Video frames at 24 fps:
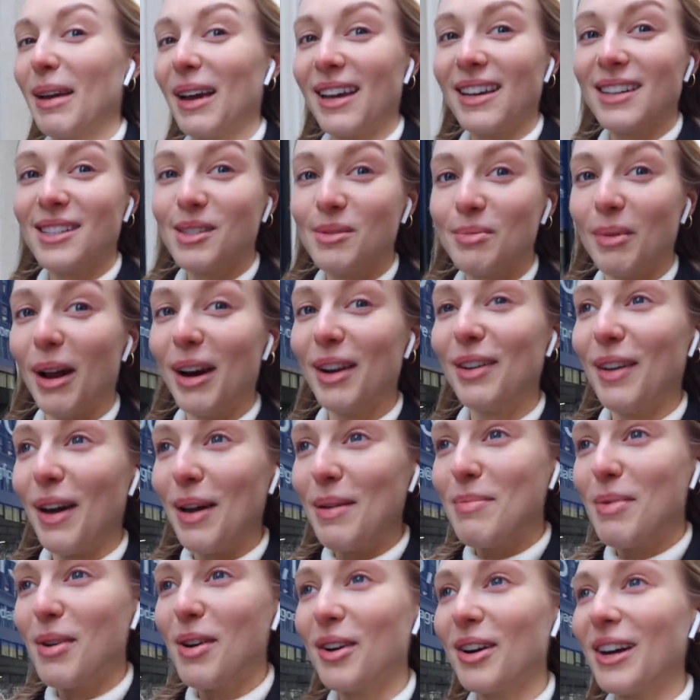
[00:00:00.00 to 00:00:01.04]
like, is
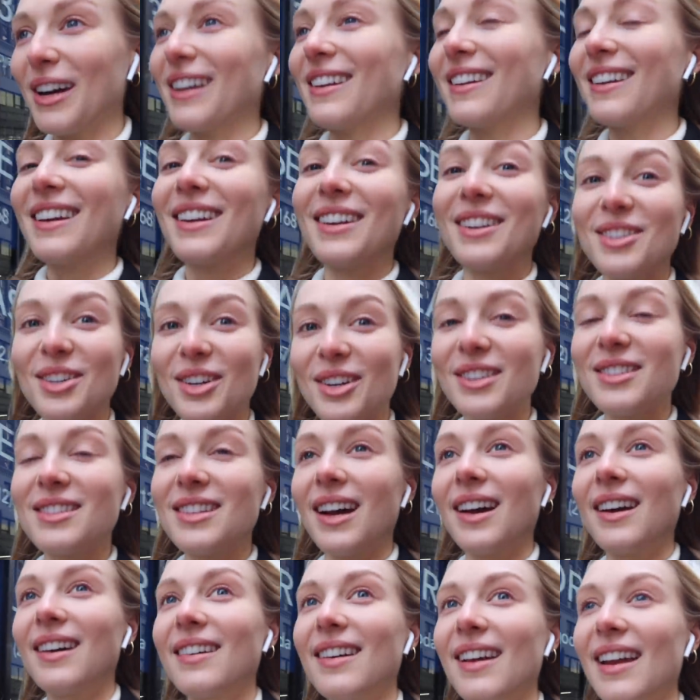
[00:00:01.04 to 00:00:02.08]
Spotify broken? And it turns
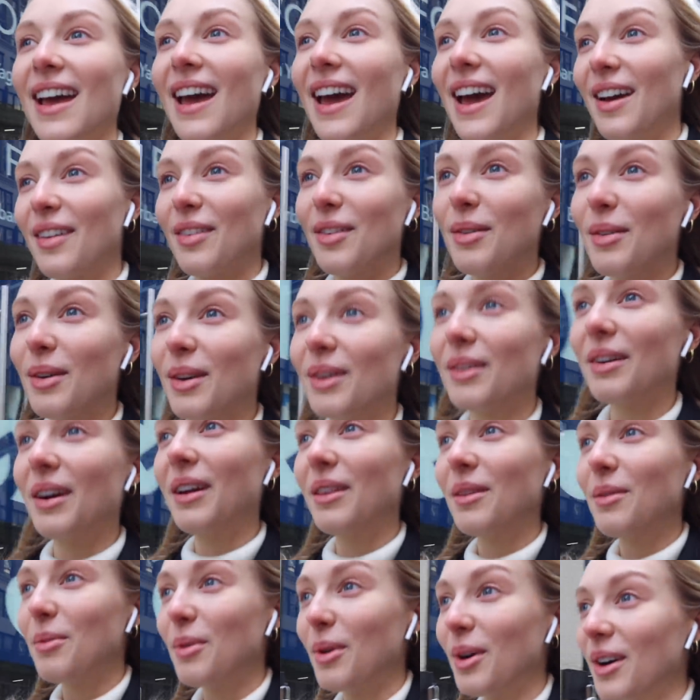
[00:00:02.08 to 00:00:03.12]
out everyone
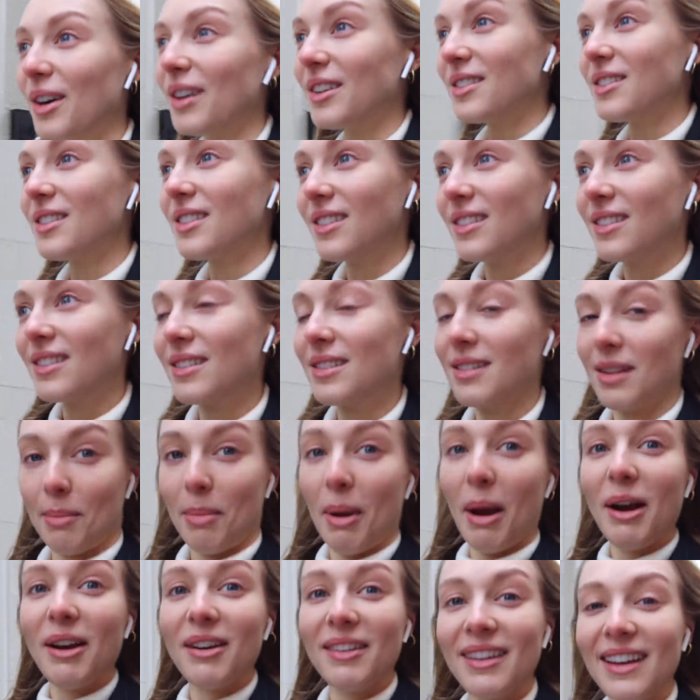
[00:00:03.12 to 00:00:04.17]
around the world,
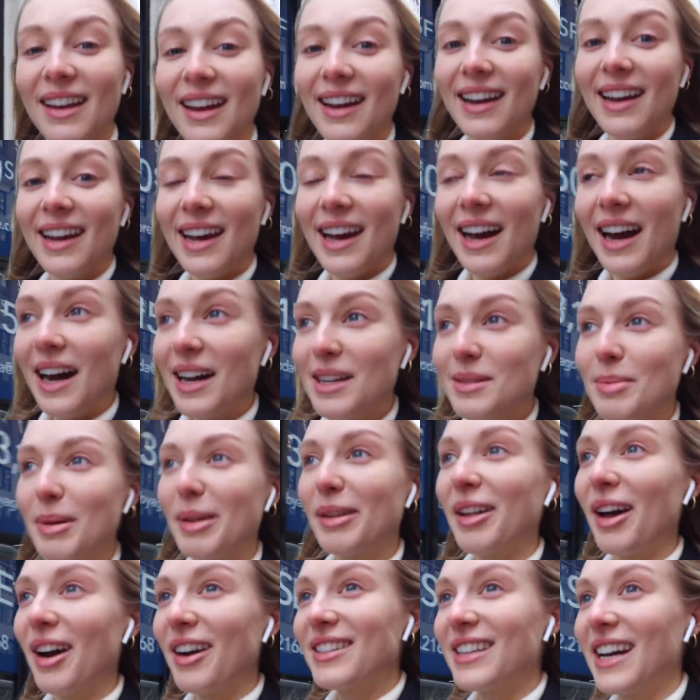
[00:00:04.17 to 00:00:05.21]
apparently, has
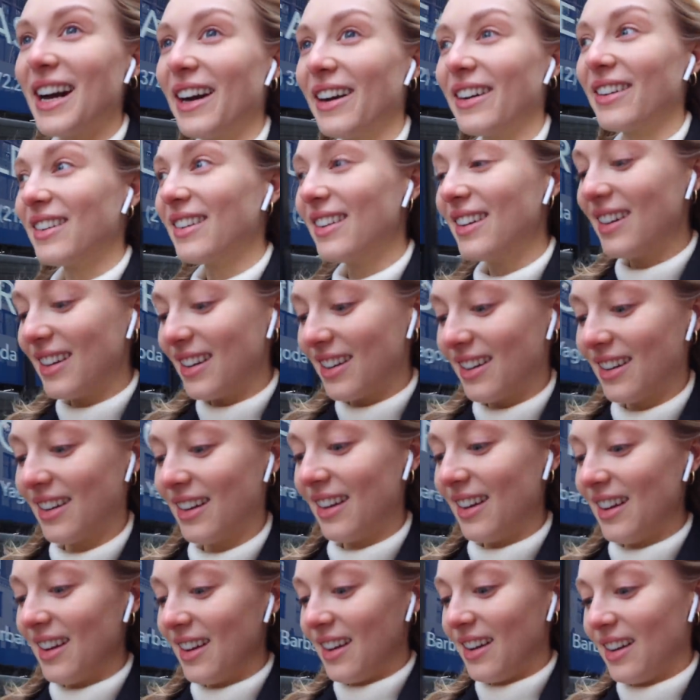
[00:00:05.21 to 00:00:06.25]
been logged out.
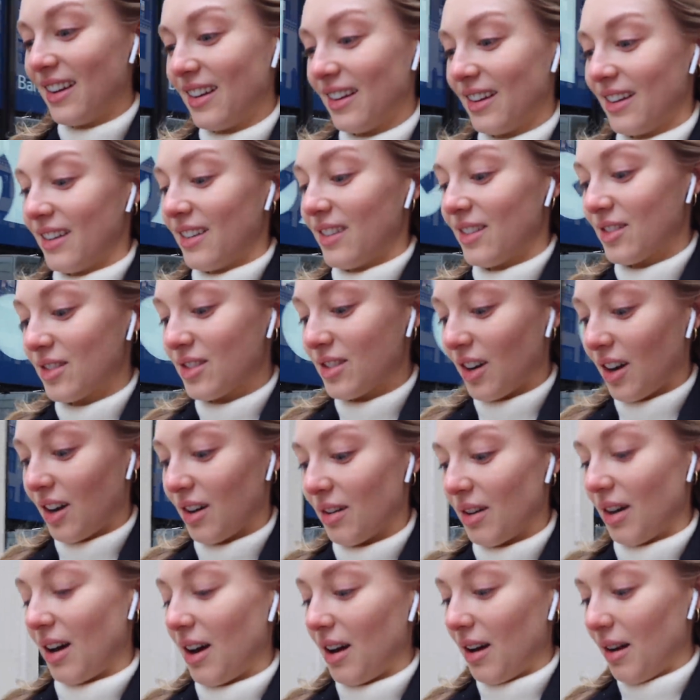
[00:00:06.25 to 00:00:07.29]

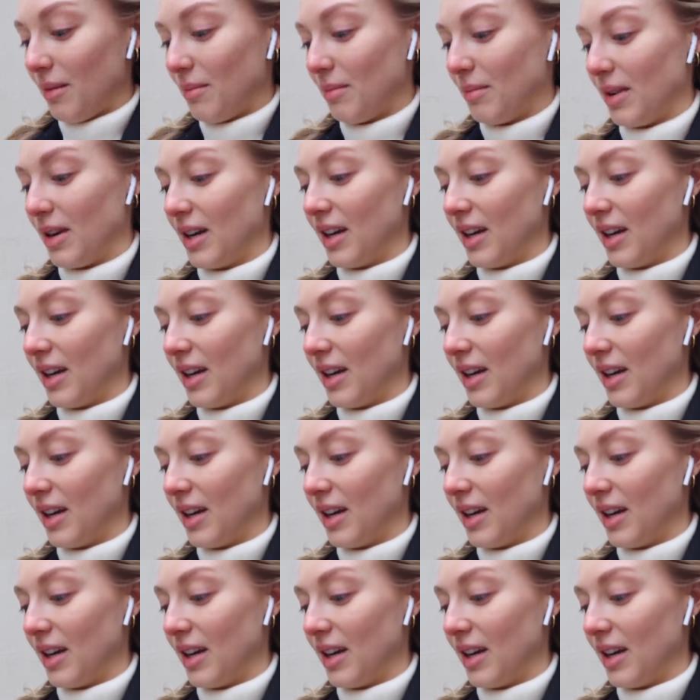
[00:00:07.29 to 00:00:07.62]
So, um,